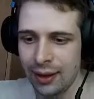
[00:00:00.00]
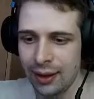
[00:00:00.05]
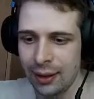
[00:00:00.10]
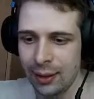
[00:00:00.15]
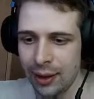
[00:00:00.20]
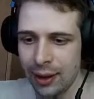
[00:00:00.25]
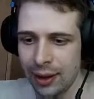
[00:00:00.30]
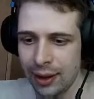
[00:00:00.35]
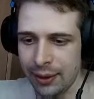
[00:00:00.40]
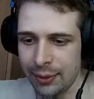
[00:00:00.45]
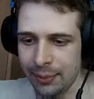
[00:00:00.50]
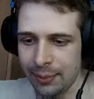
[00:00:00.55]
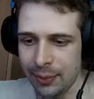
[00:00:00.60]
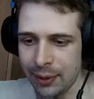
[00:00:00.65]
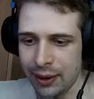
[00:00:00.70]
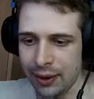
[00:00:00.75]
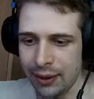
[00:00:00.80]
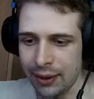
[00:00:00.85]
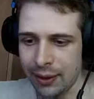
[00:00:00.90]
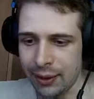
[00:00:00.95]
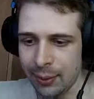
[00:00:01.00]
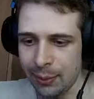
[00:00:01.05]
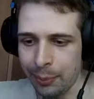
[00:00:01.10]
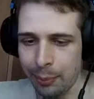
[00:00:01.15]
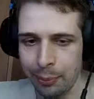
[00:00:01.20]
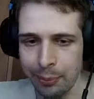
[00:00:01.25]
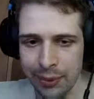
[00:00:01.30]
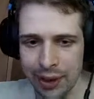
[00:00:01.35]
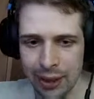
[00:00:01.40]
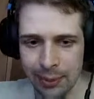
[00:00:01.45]
Okay,
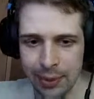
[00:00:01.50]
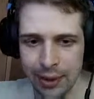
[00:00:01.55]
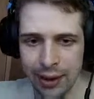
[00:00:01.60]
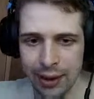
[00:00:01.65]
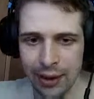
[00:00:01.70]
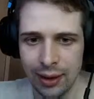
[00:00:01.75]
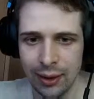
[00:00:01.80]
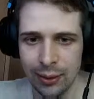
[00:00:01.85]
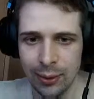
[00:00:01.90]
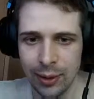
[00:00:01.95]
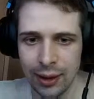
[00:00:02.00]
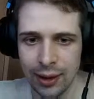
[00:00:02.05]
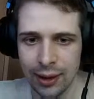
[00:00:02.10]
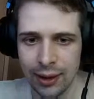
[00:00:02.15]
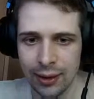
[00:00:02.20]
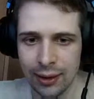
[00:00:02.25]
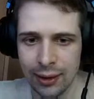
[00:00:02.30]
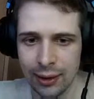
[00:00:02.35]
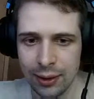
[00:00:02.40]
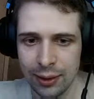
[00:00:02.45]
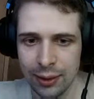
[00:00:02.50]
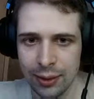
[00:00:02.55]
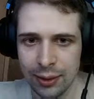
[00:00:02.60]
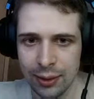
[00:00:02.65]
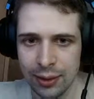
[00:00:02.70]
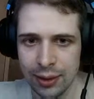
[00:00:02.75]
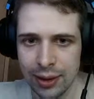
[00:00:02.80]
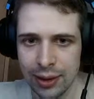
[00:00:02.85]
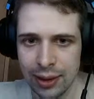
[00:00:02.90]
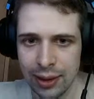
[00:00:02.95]
maybe we can do
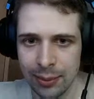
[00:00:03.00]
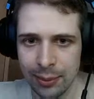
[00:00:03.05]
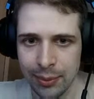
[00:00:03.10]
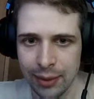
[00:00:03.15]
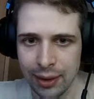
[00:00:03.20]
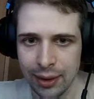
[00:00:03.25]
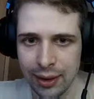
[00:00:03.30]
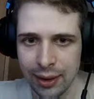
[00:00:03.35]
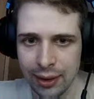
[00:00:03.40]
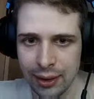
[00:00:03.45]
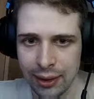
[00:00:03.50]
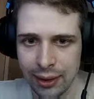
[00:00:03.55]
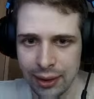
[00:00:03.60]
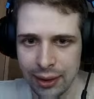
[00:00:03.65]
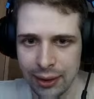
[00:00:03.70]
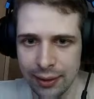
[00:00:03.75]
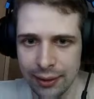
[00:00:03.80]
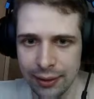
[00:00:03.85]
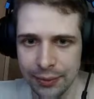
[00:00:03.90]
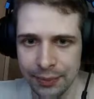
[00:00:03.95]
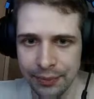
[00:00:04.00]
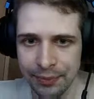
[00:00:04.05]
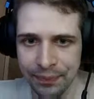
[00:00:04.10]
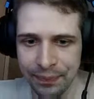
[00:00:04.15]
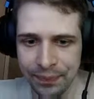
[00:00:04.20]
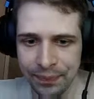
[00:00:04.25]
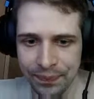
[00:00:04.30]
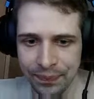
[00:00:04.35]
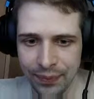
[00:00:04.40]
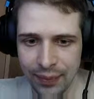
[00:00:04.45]
some other stuff.
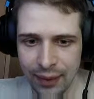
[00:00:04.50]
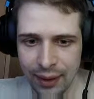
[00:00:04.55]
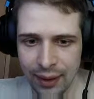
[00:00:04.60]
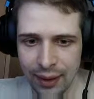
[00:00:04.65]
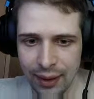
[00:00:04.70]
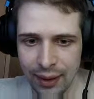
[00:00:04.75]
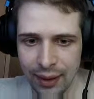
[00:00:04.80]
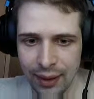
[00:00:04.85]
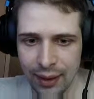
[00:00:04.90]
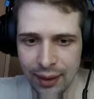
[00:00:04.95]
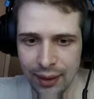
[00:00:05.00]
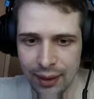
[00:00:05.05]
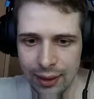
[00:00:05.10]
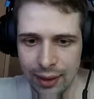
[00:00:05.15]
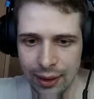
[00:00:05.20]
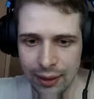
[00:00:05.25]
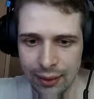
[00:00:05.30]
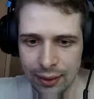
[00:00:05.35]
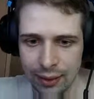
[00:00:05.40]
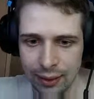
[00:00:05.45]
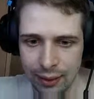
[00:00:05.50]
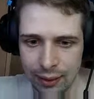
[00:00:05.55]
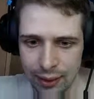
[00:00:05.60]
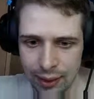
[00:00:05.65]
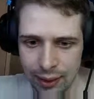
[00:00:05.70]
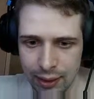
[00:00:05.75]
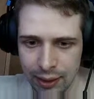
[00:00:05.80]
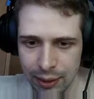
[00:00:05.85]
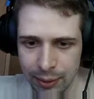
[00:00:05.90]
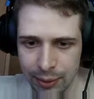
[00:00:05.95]
If it
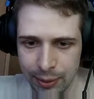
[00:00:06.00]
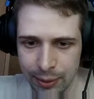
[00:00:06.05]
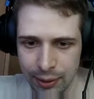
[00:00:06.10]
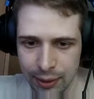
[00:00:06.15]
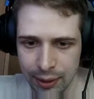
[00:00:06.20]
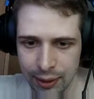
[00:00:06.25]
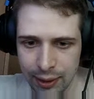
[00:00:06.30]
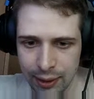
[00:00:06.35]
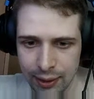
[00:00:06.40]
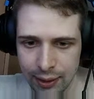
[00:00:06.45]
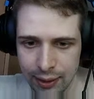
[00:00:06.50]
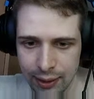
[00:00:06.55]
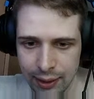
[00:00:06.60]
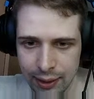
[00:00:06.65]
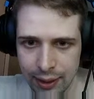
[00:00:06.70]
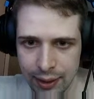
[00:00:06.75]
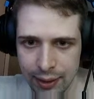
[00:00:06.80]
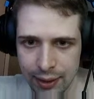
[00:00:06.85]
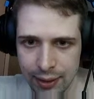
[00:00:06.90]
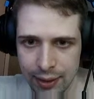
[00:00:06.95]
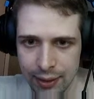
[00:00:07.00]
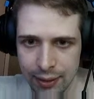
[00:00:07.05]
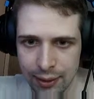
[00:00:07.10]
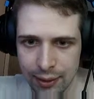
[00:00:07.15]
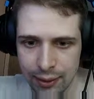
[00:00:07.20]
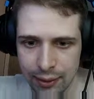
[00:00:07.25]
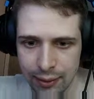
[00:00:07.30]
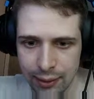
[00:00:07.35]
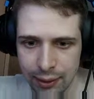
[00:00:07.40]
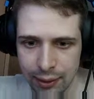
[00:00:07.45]
didn't work, let's
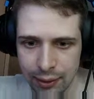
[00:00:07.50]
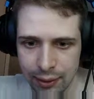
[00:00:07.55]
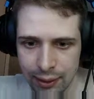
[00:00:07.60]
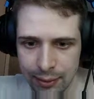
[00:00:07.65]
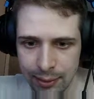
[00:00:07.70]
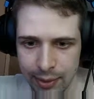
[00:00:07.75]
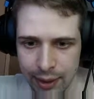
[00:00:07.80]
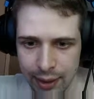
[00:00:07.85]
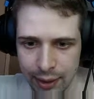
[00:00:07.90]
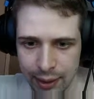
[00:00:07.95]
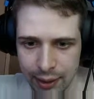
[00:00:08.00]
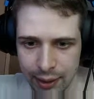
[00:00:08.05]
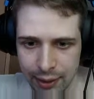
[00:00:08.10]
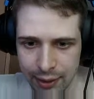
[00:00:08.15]
revert it back.